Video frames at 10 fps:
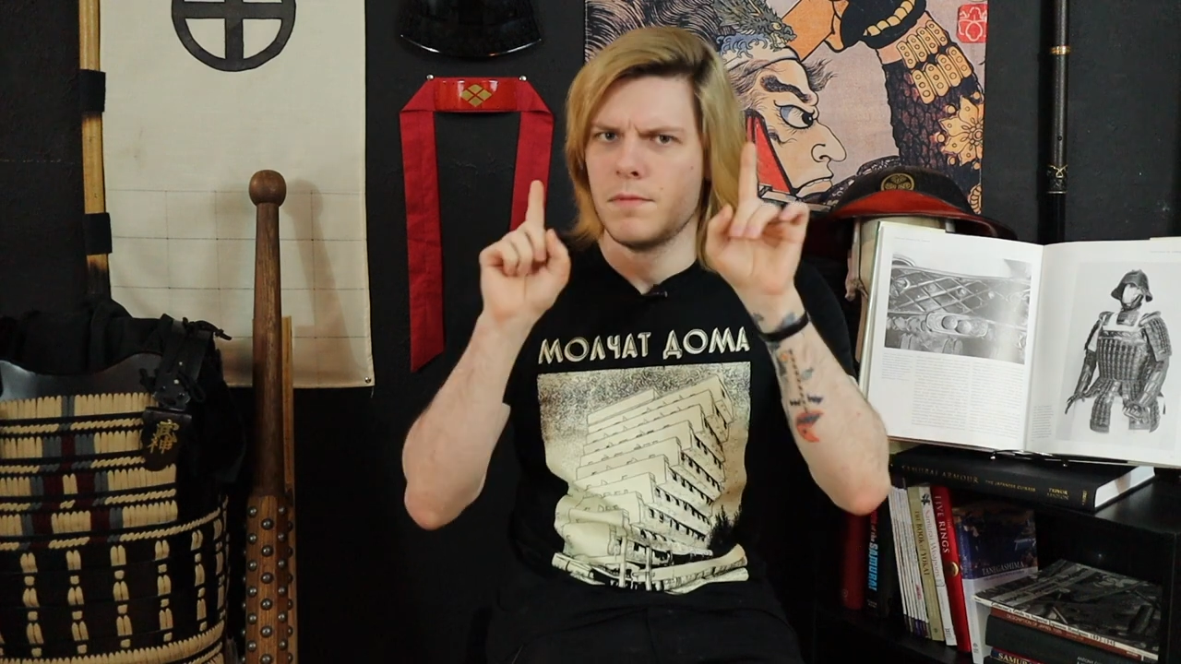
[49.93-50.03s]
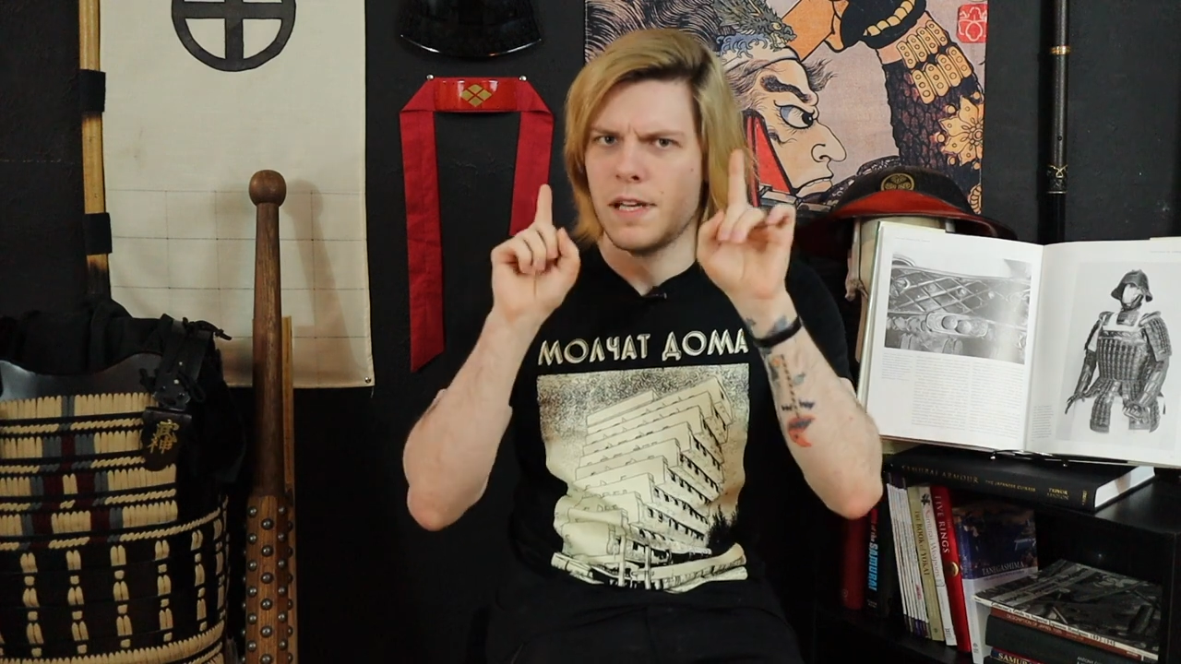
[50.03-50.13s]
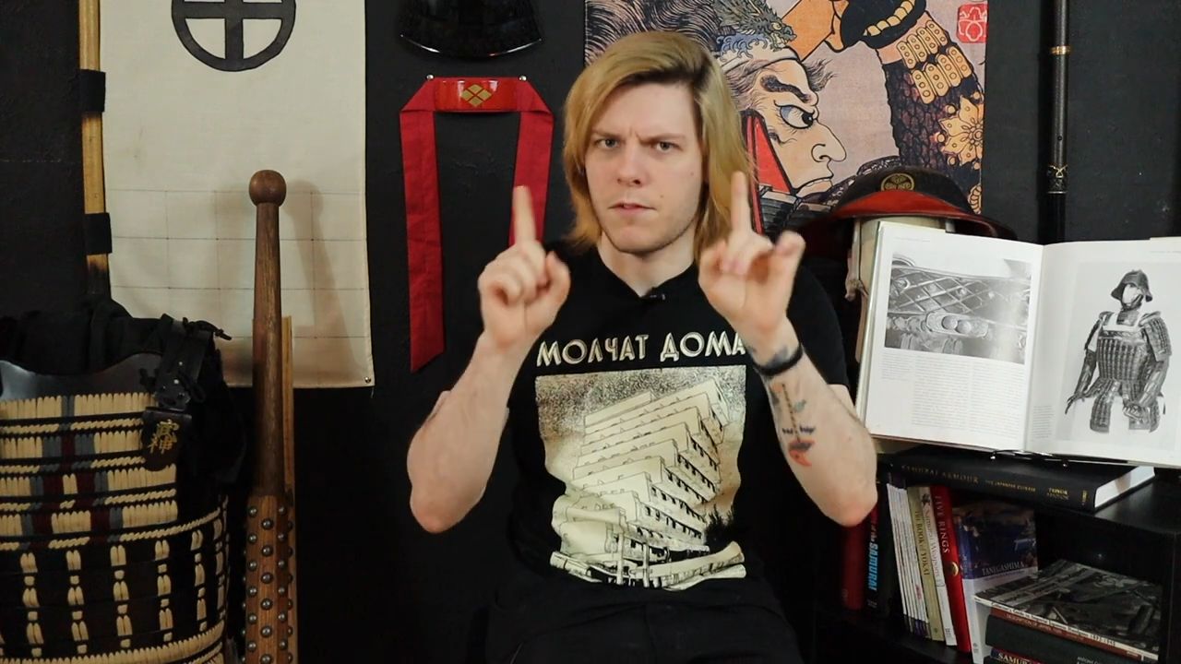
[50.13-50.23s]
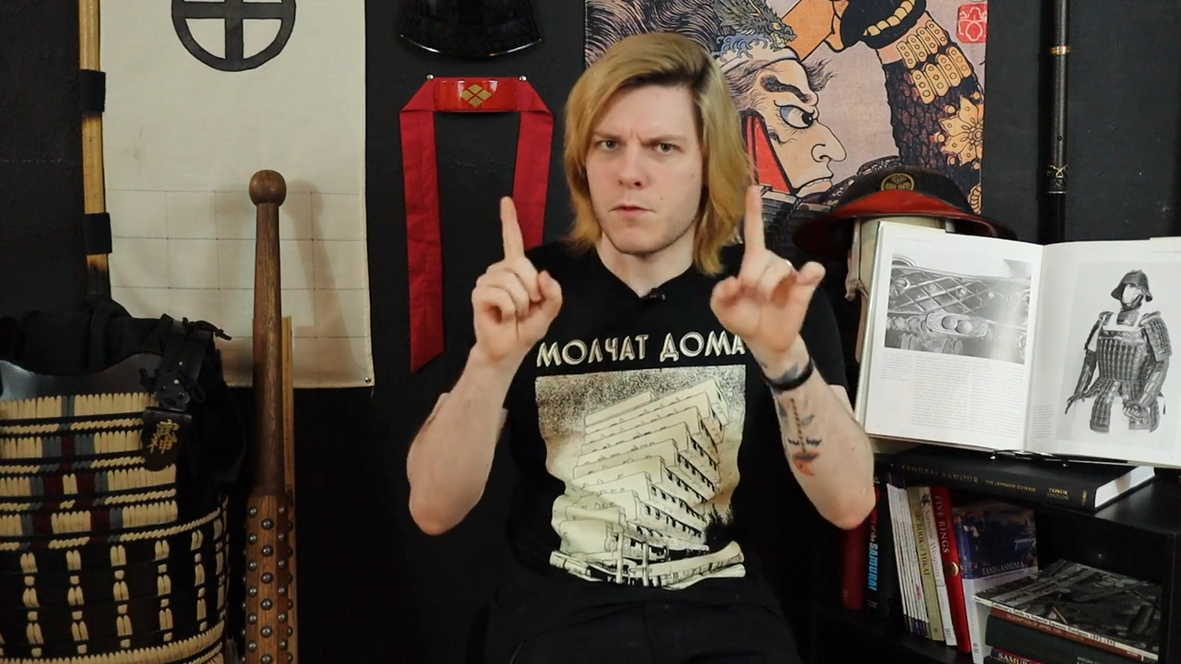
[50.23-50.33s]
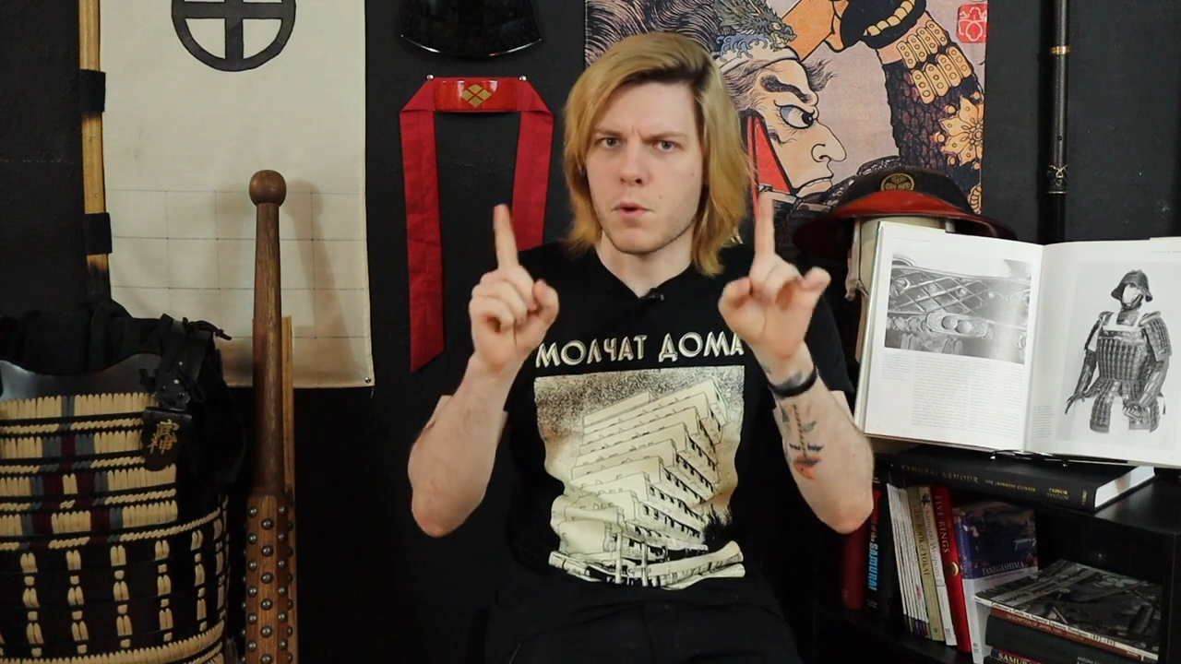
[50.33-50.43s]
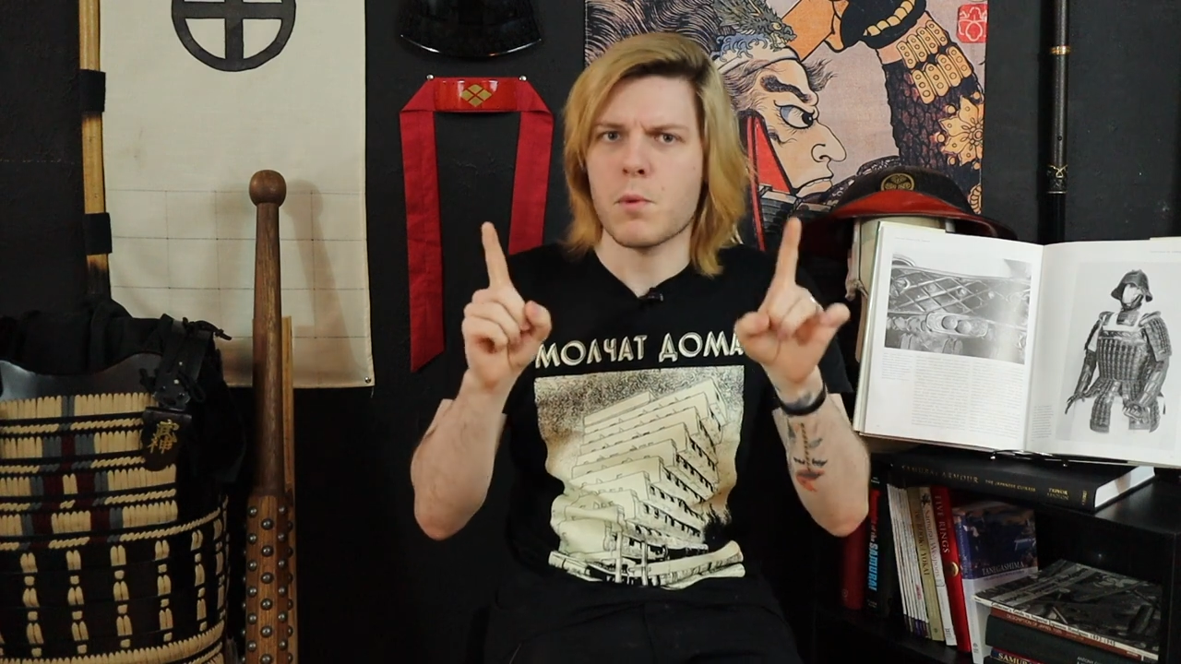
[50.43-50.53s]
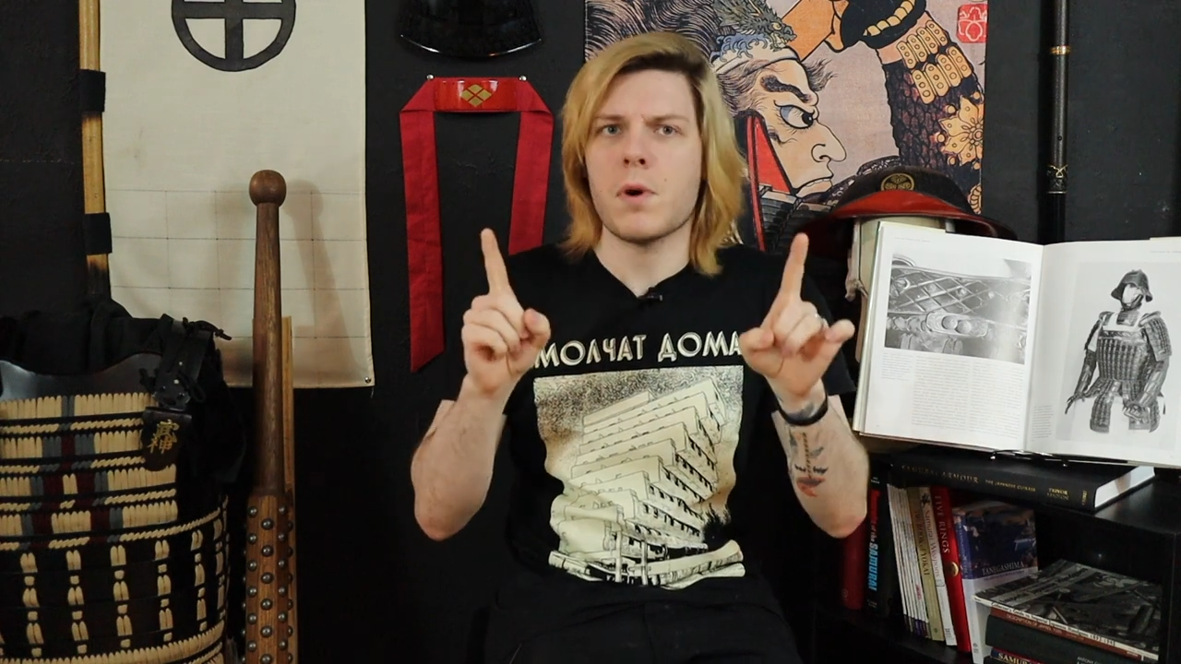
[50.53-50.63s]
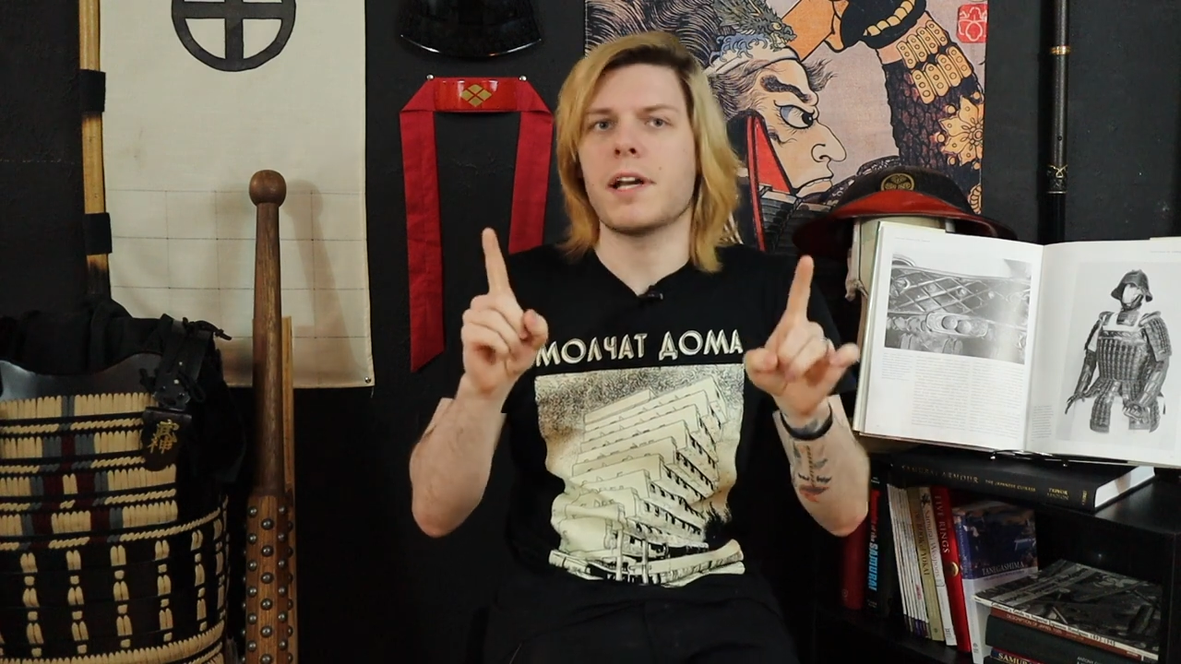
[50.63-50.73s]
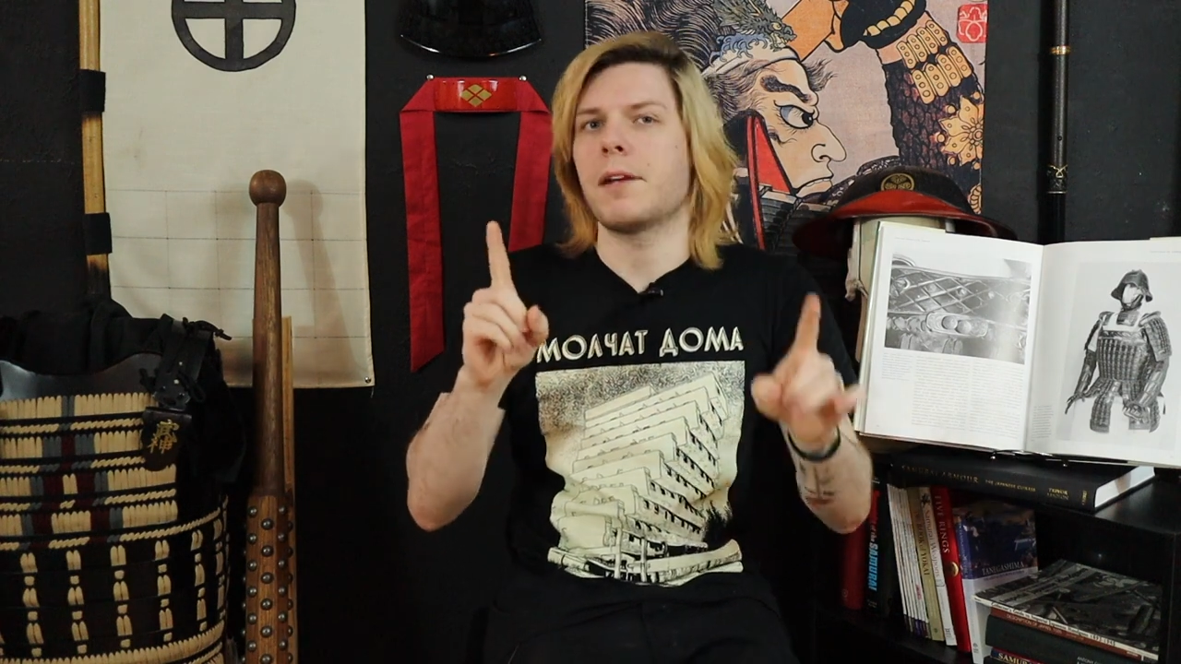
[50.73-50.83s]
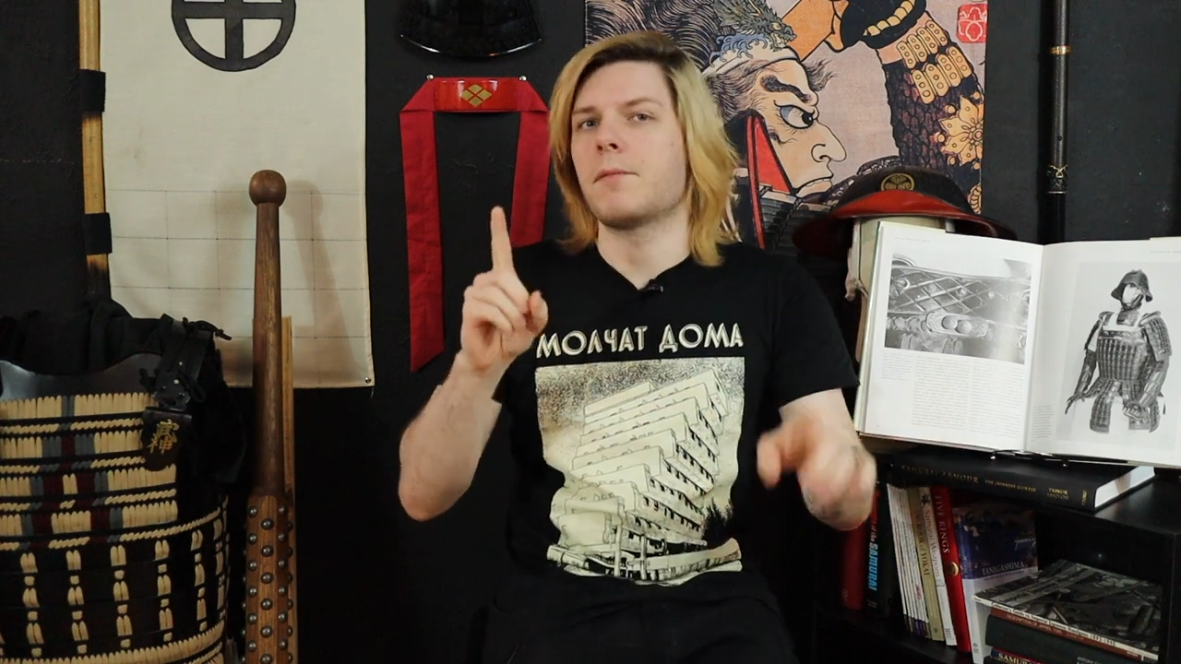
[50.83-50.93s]
Now,
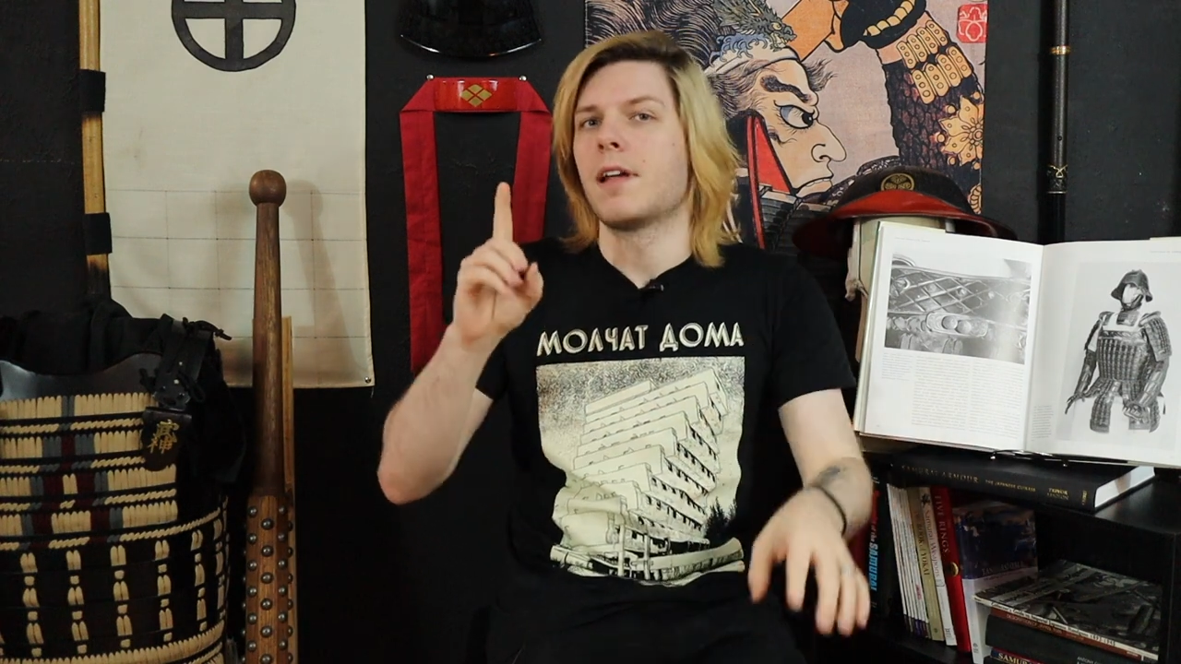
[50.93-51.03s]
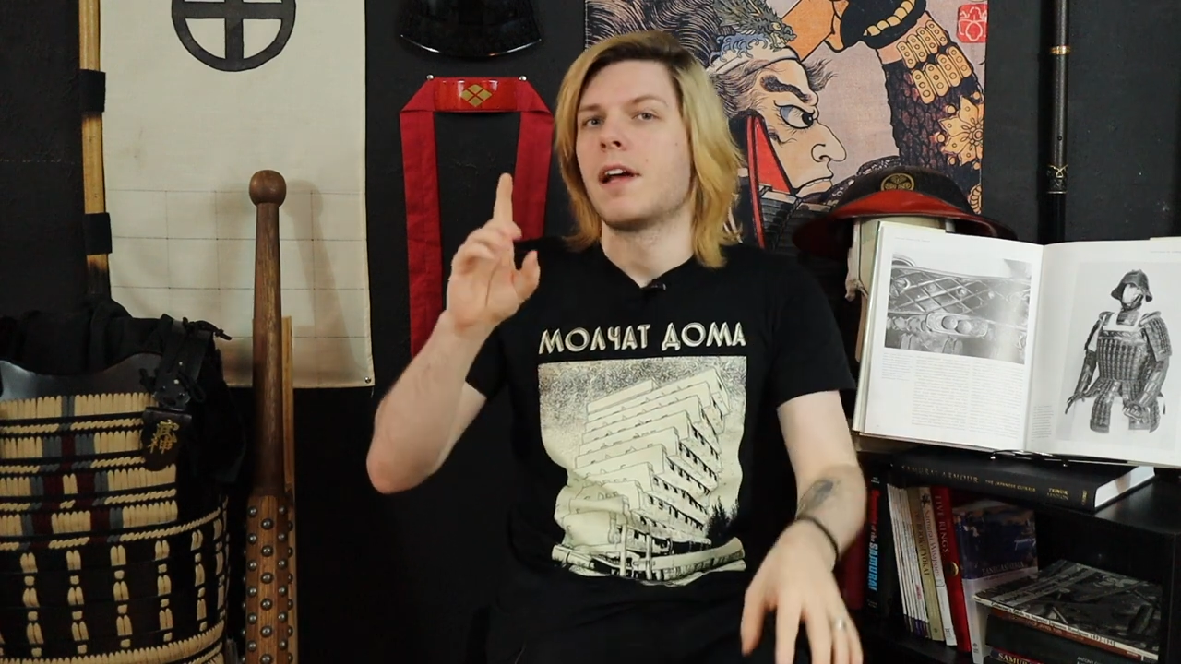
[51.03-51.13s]
forewarning.